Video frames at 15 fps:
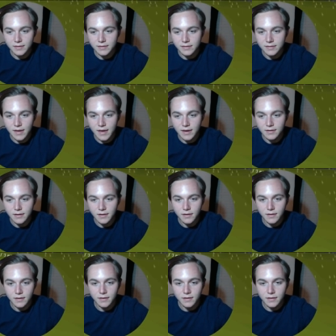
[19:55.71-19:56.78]
That's insane.
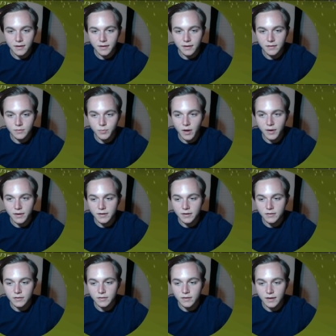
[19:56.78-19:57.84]
He's probably
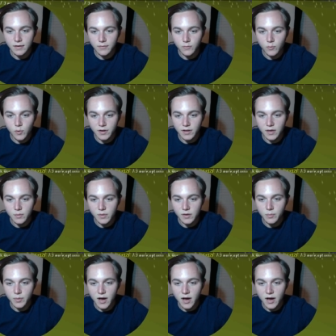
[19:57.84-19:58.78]
going to just, like, one-hit me.